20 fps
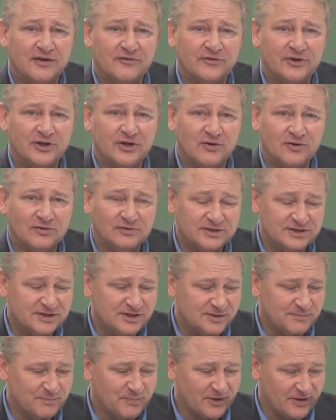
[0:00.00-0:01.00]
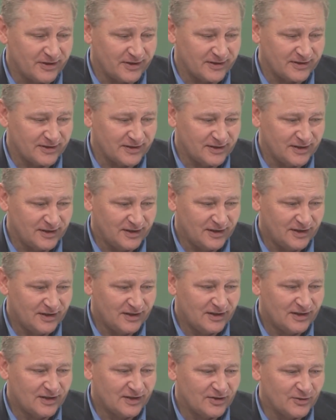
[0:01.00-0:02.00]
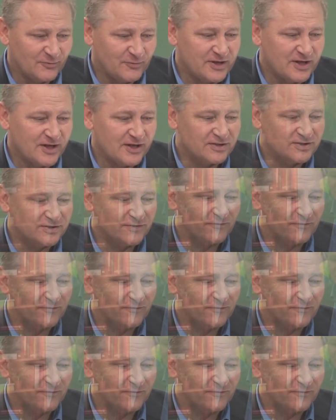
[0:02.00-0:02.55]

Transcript: of the Holy Spirit, that we are